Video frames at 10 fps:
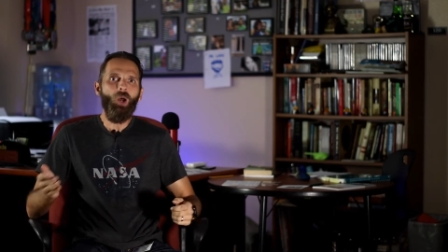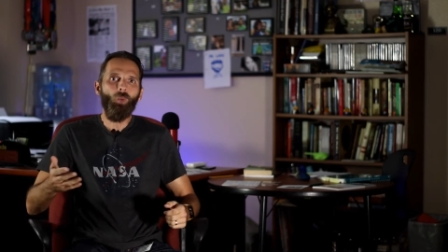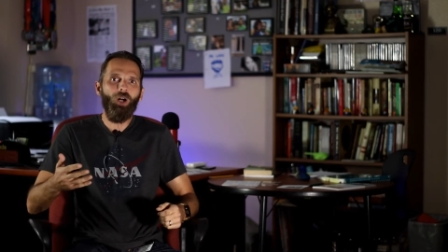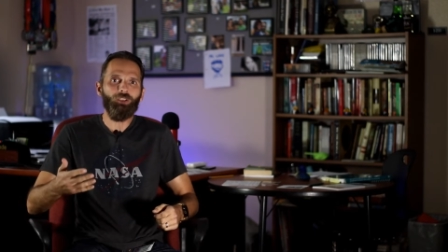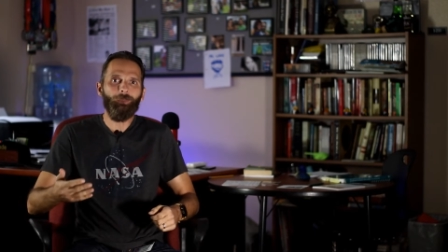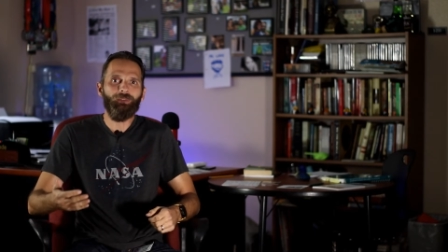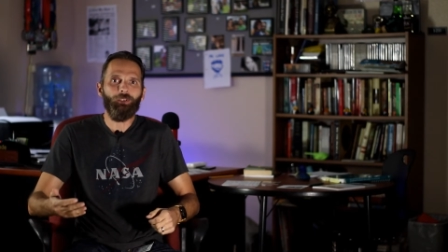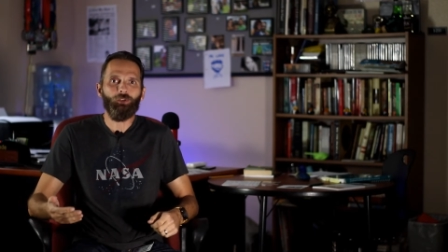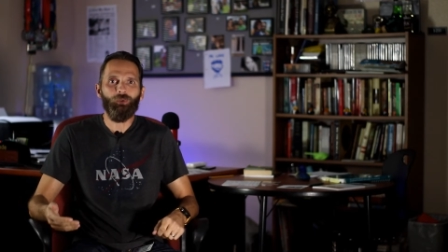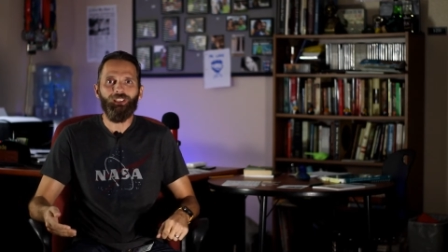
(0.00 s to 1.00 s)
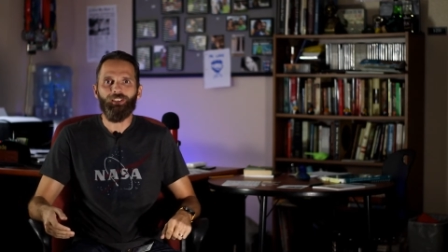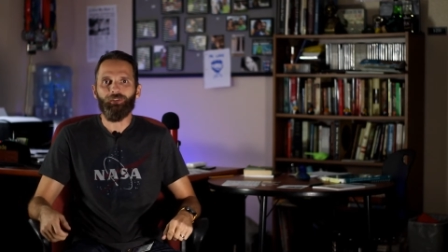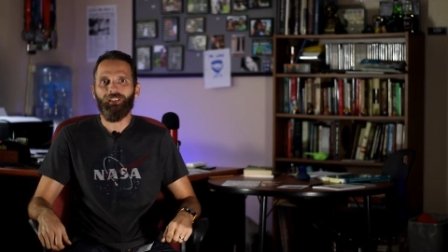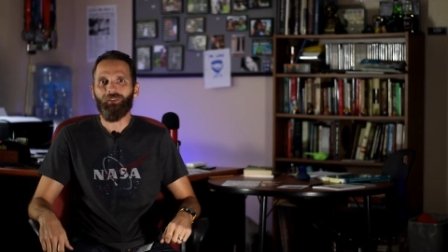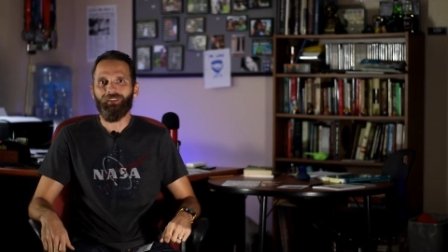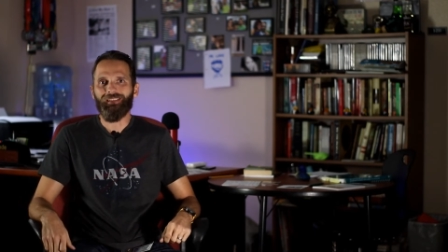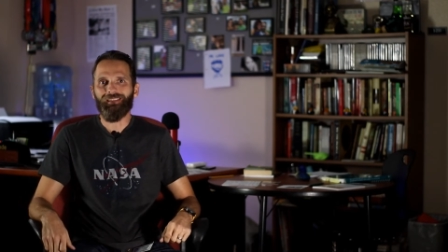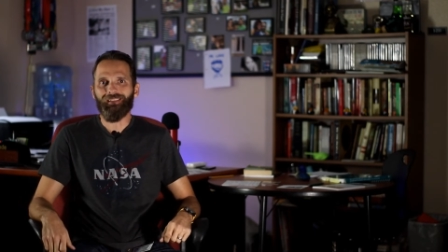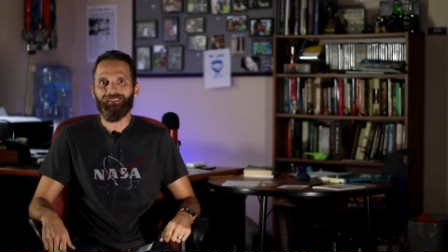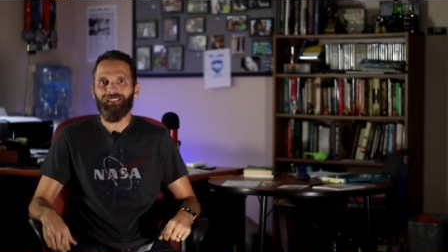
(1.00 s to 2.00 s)
Welcome to Virtual History
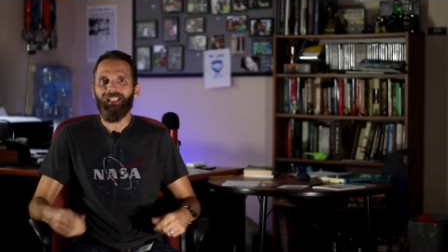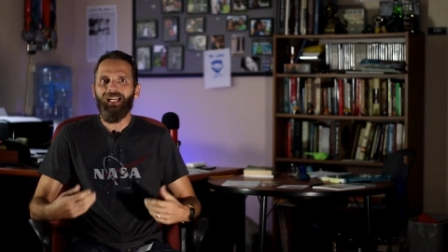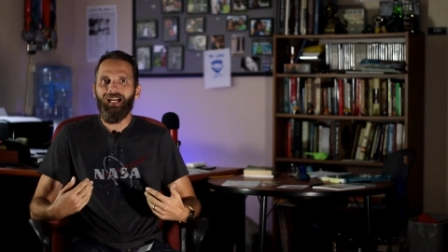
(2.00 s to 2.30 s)
360.